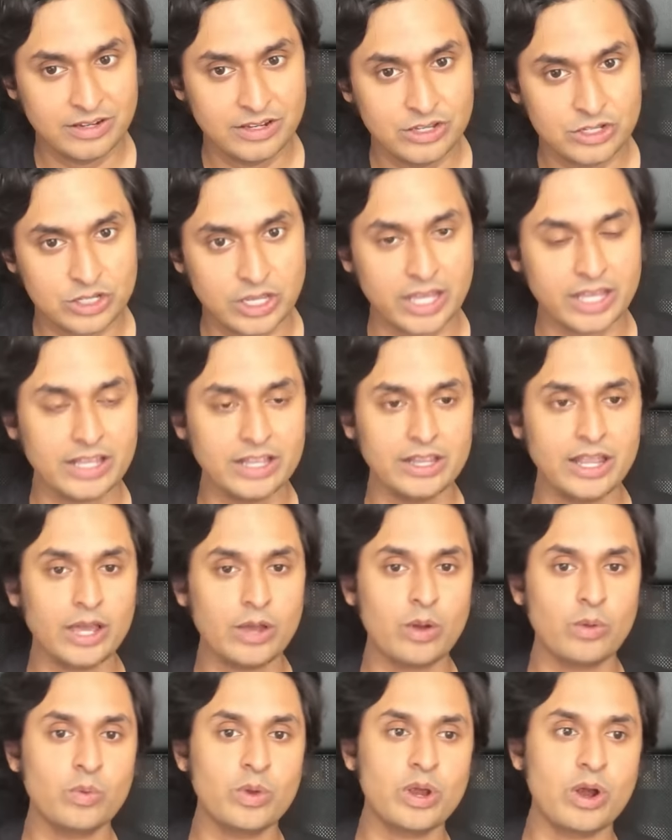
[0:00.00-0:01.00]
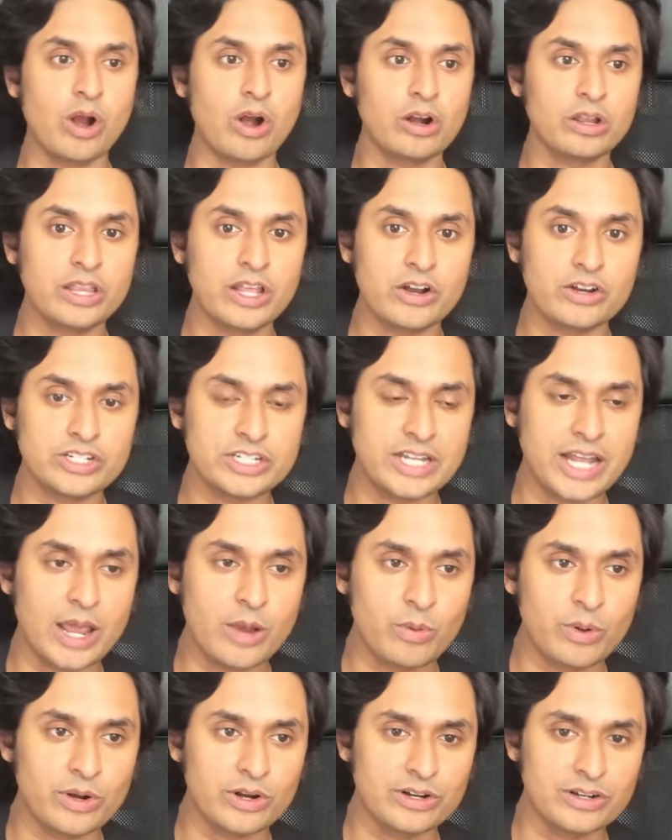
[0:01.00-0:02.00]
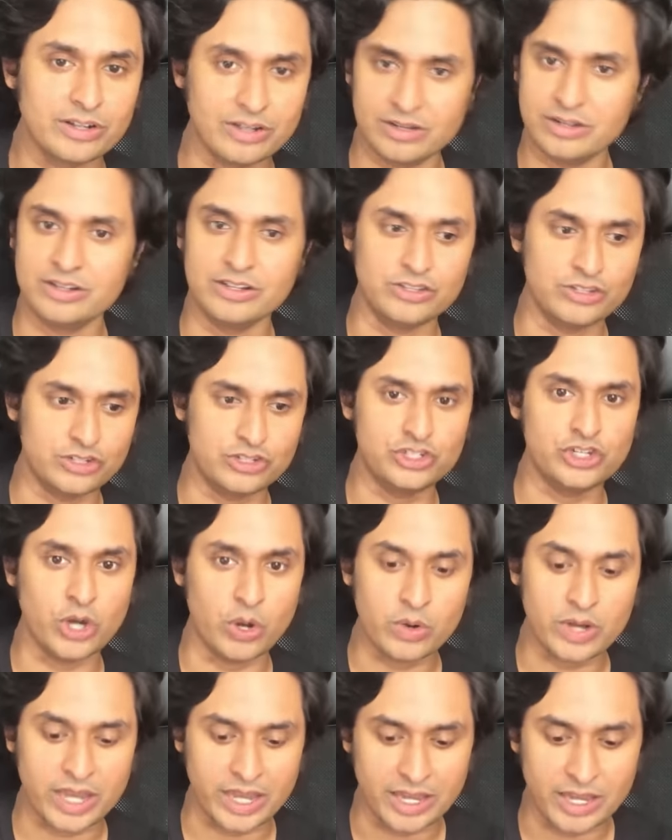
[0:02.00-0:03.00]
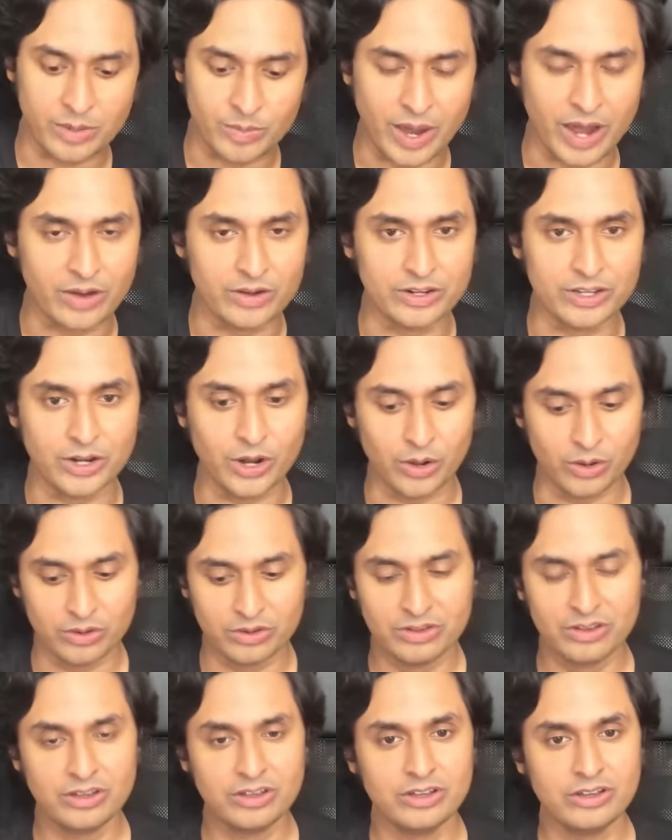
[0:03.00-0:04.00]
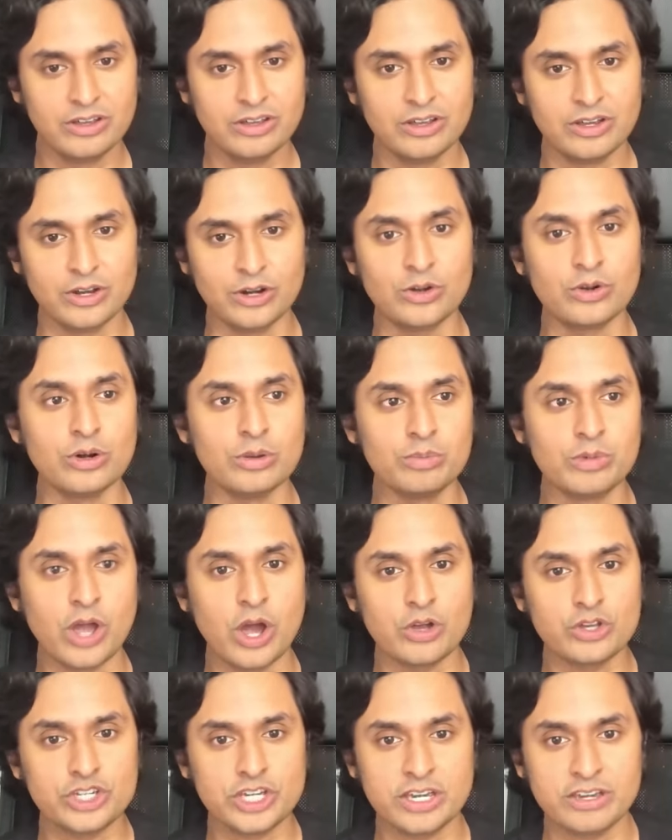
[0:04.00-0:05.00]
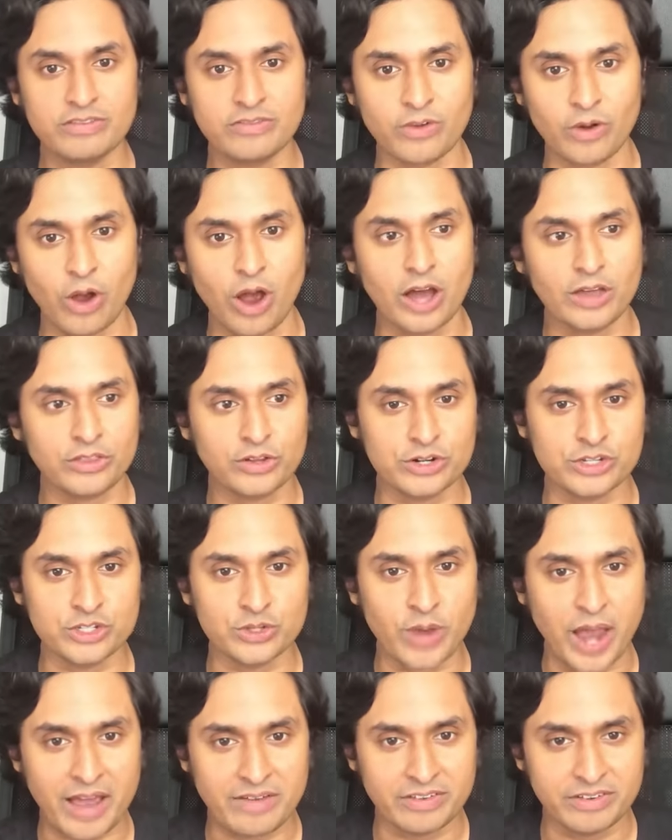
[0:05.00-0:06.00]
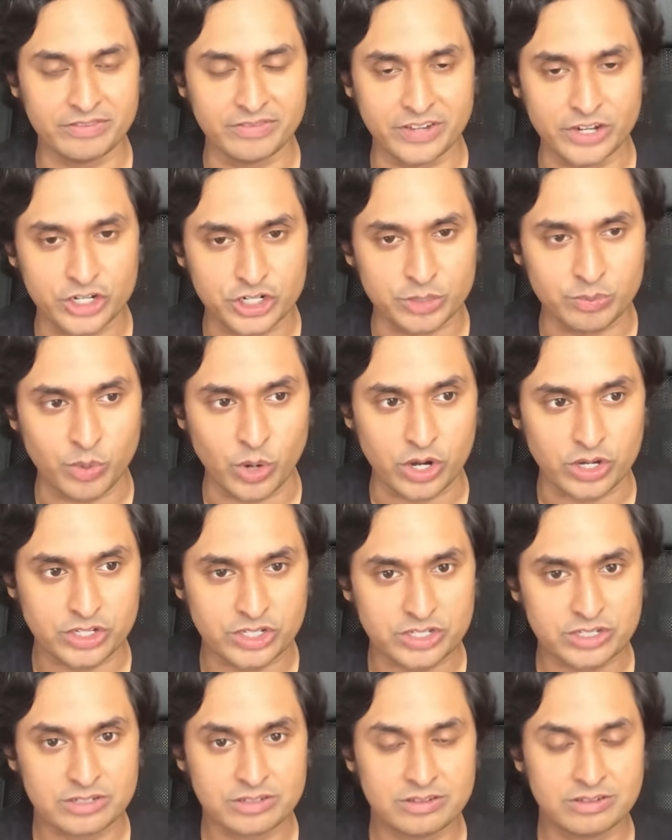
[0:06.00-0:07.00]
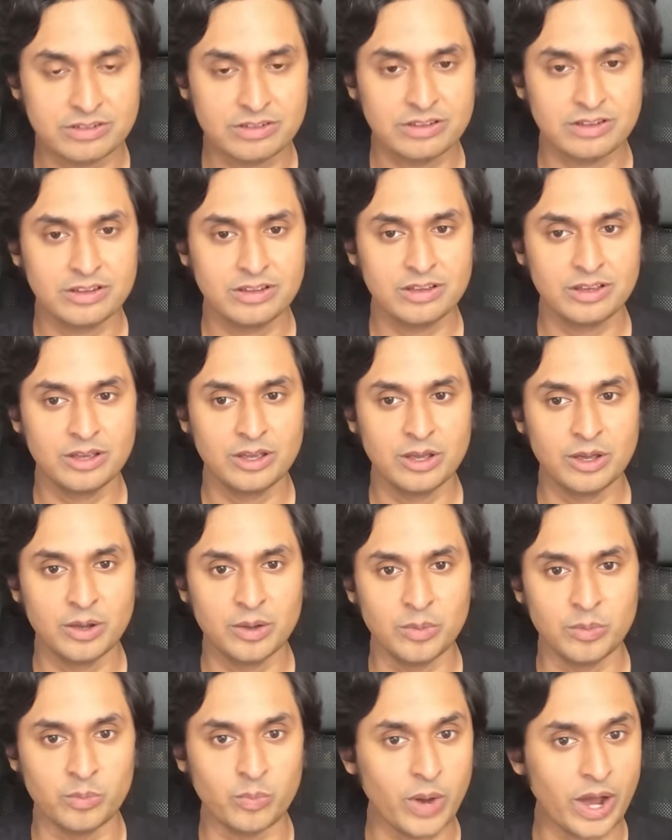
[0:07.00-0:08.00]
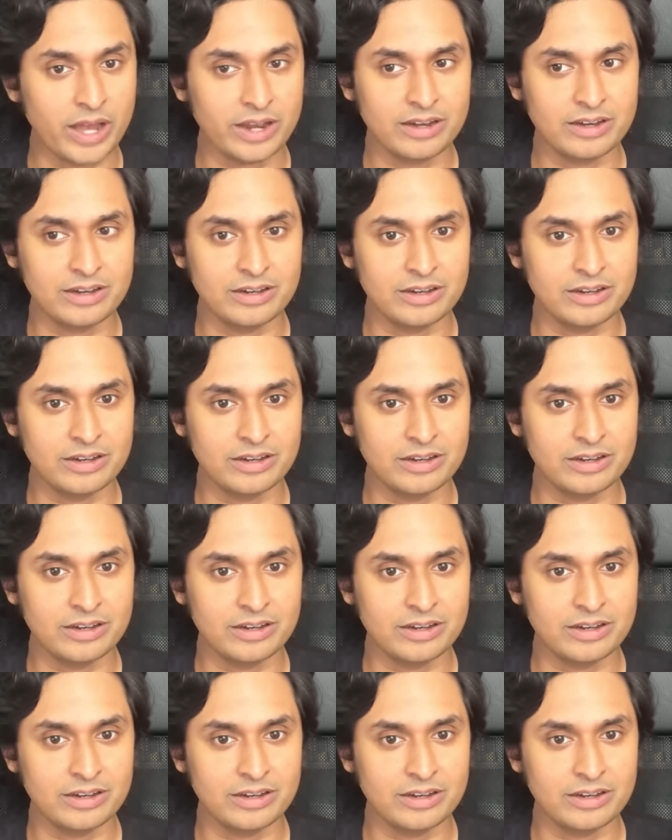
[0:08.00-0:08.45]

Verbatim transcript: It's so like like we earlier today we are joking about, you know, group coaching for authors who haven't finished books. But